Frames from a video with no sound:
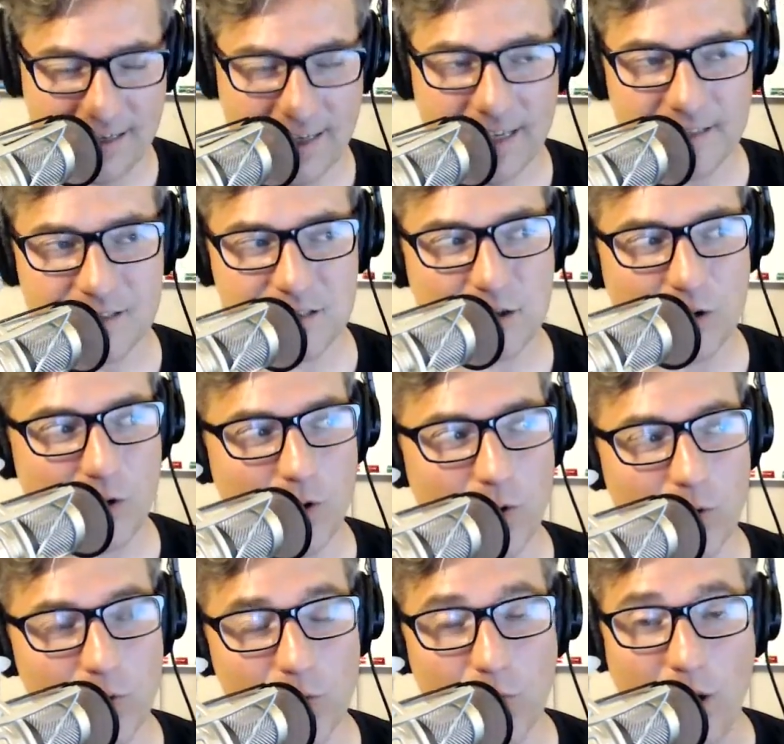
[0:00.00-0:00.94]
And
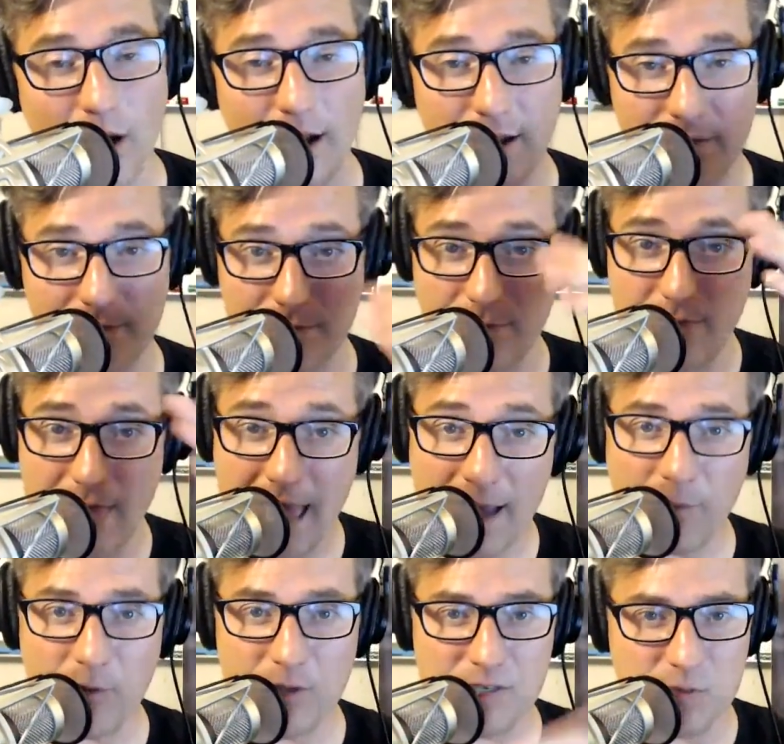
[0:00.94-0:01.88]
so that
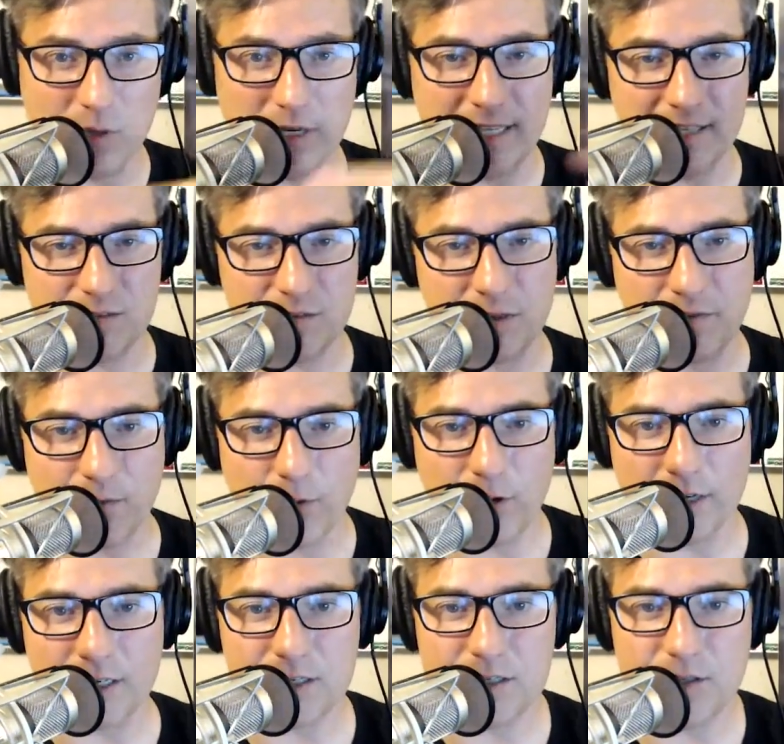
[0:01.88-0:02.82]
was what he's
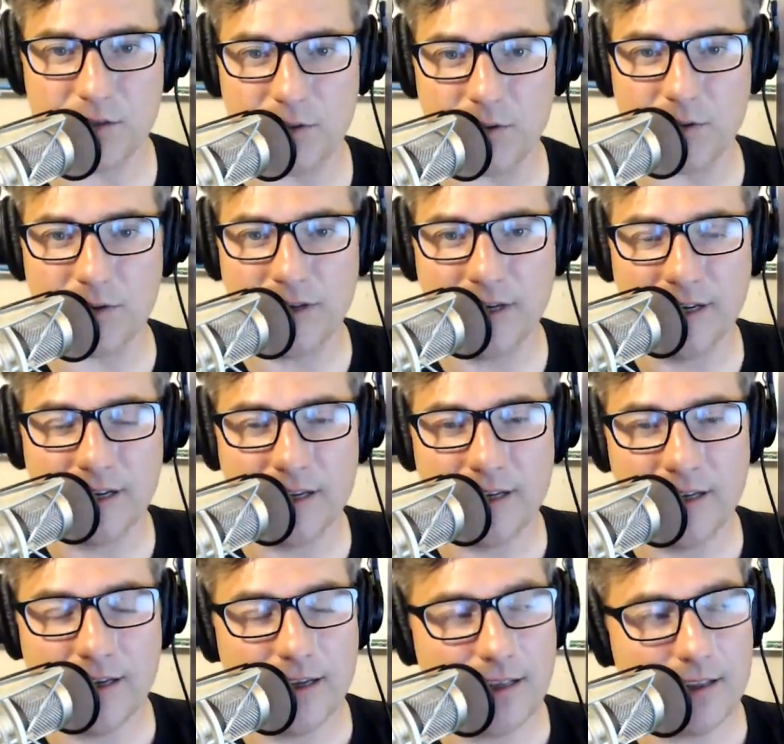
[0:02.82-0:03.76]
referring to,
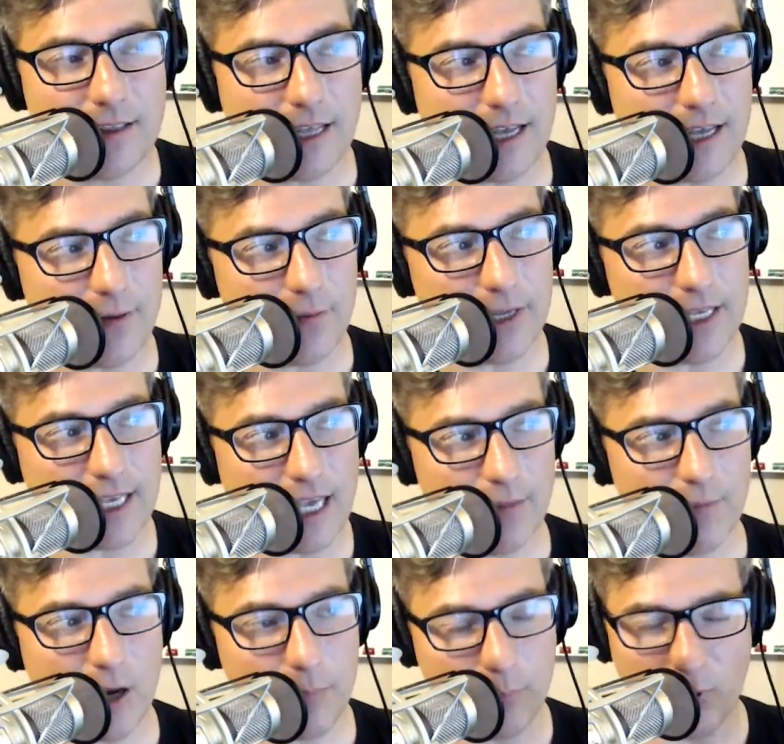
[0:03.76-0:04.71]
that we came
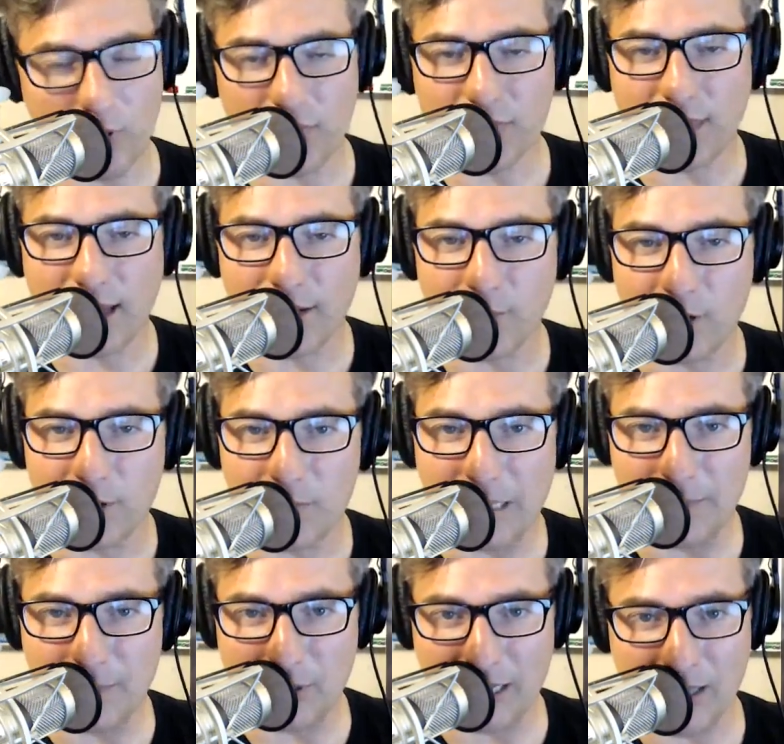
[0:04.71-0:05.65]
up with, that it would be
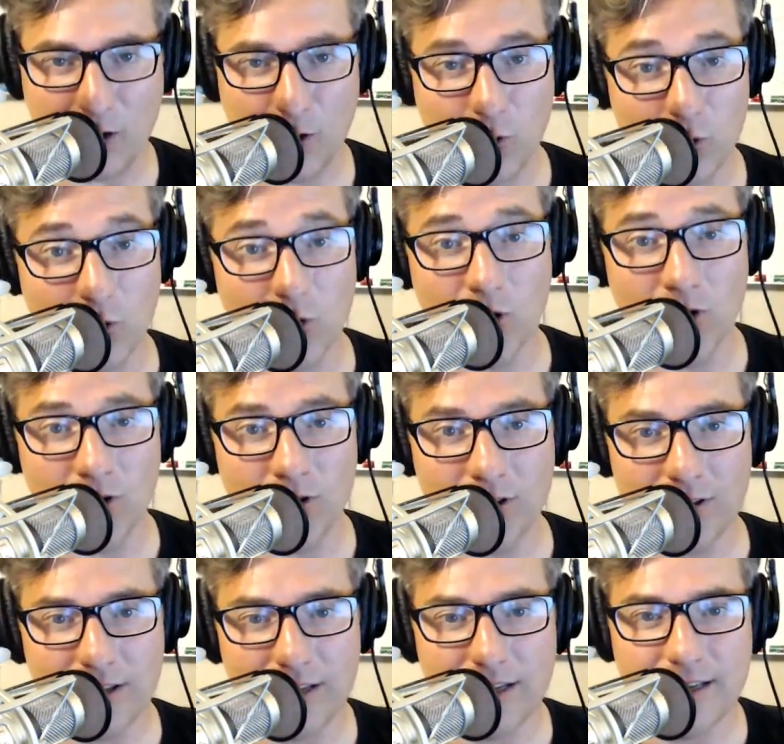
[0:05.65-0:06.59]
pretty cool
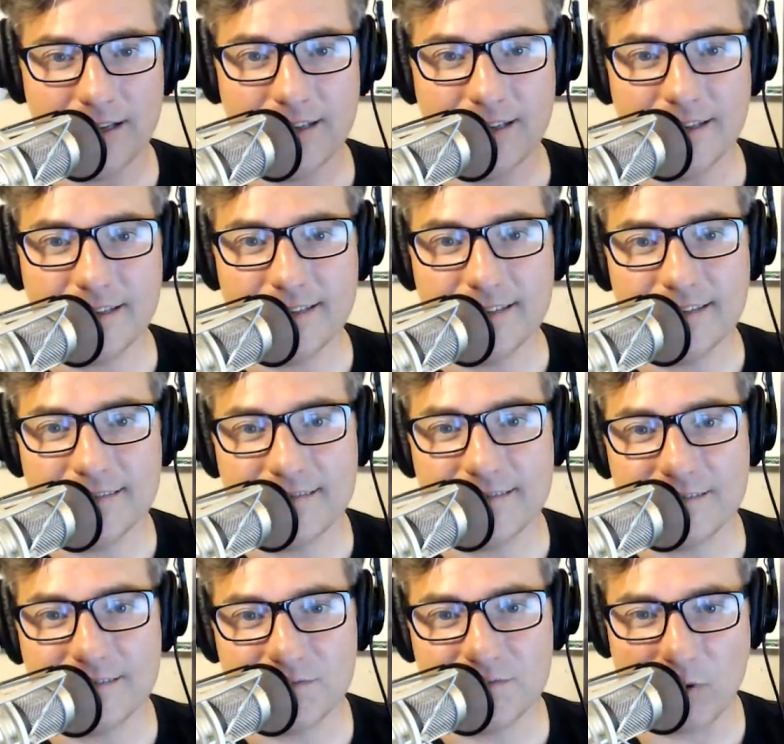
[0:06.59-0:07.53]

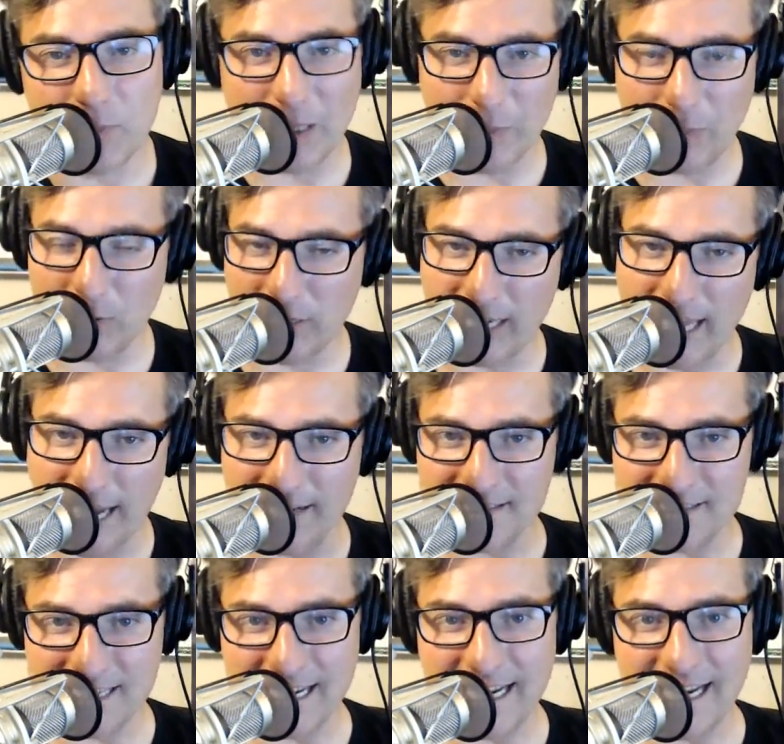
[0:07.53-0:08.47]
for people to kind of
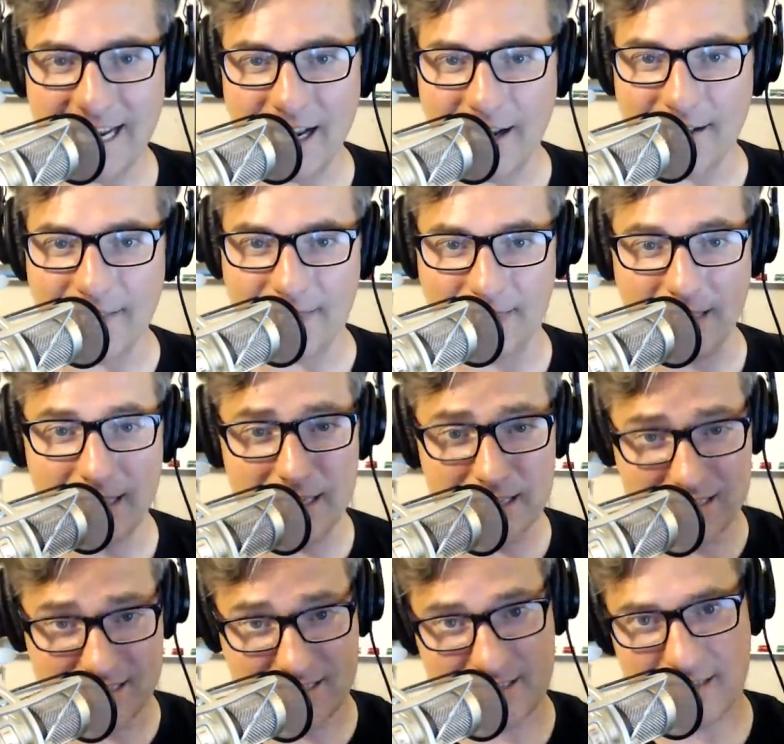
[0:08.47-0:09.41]
say,
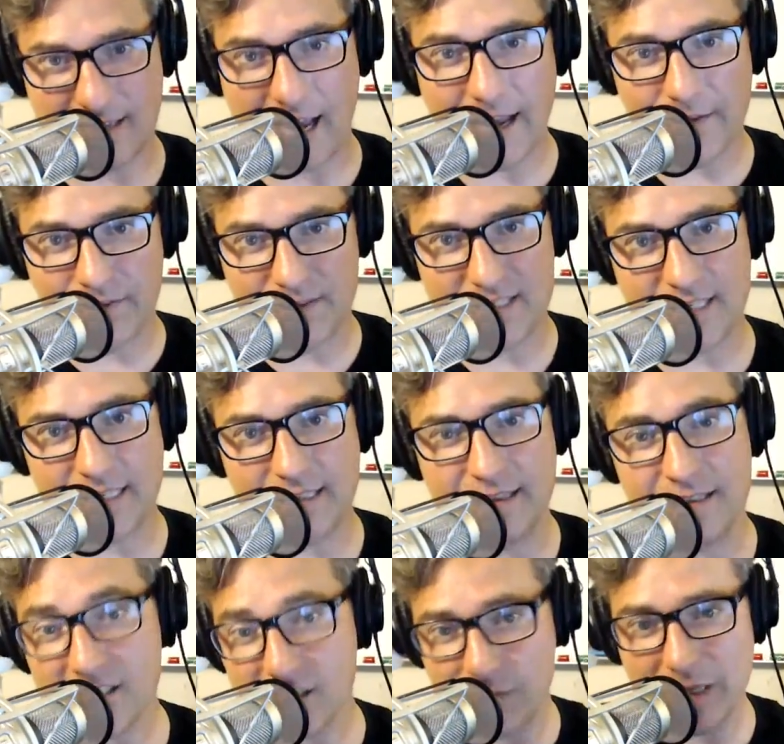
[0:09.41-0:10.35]
I've seen
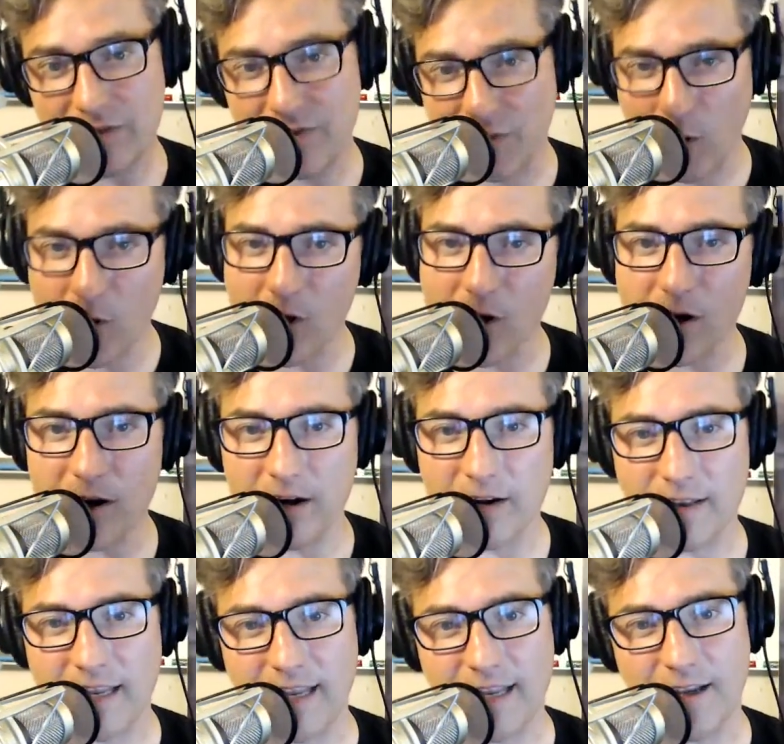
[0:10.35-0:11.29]
this before, and
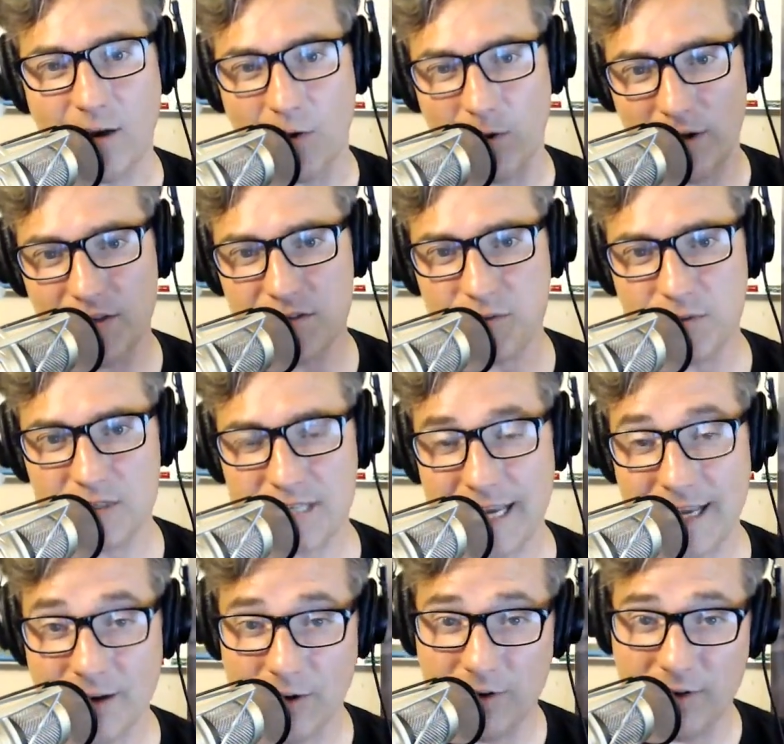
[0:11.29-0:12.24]
they go into a
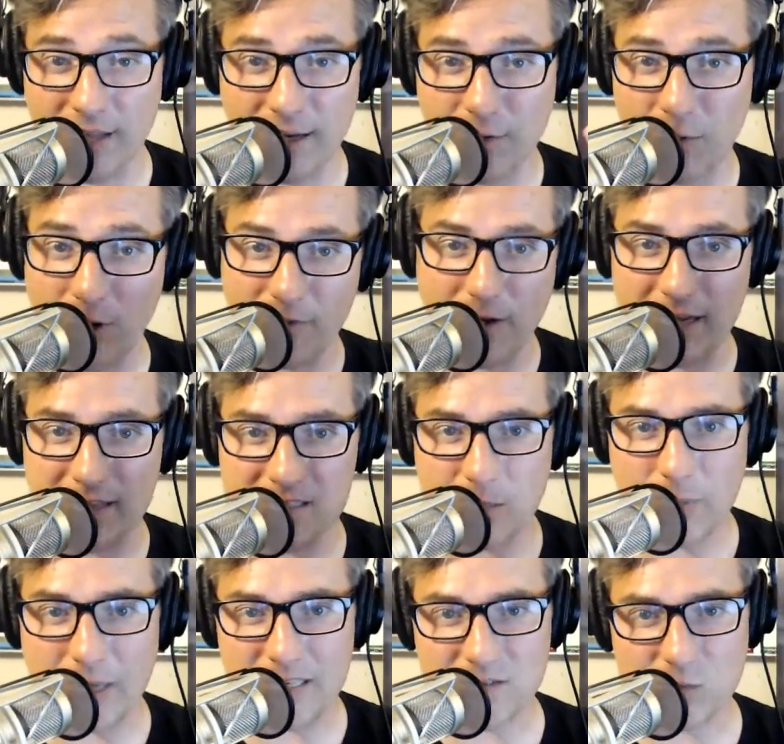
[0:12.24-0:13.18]
tale, and then whoever has the
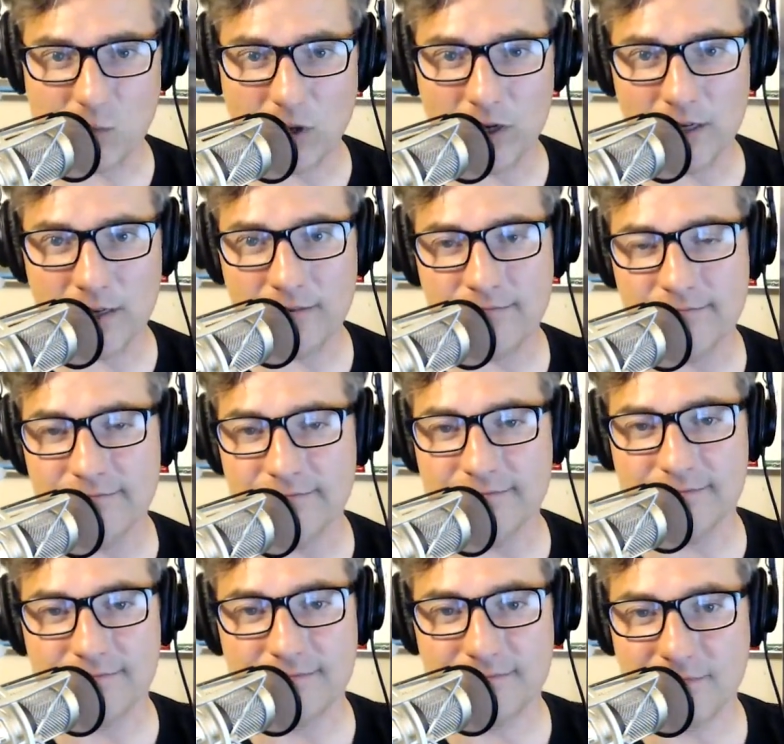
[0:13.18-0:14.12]
best one,
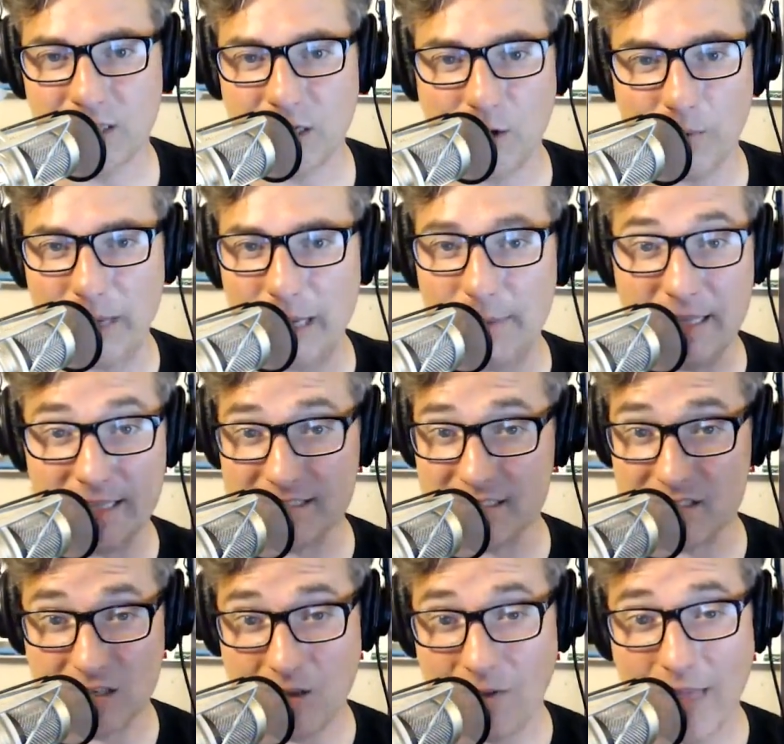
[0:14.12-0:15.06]
maybe
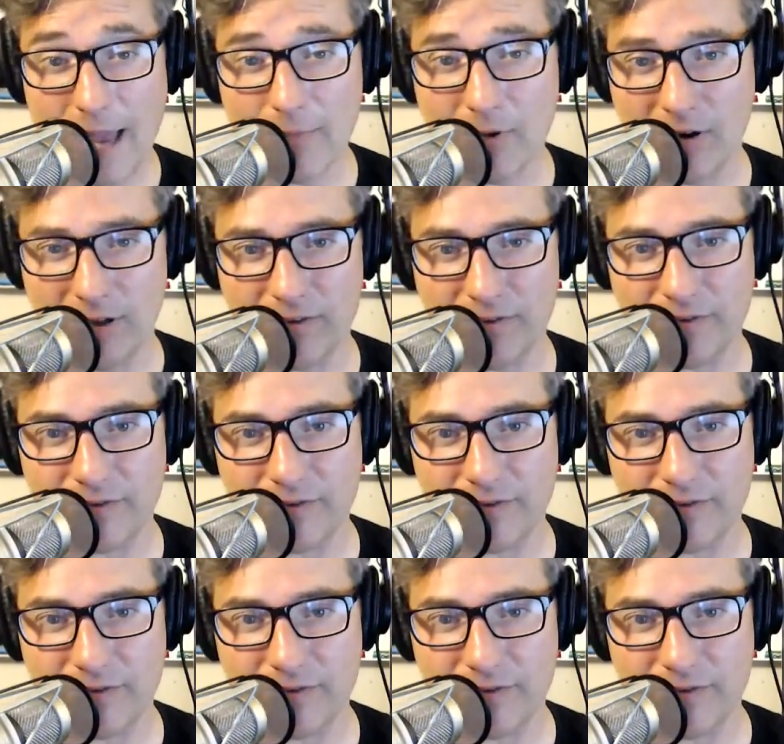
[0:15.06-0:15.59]
it's collaborative.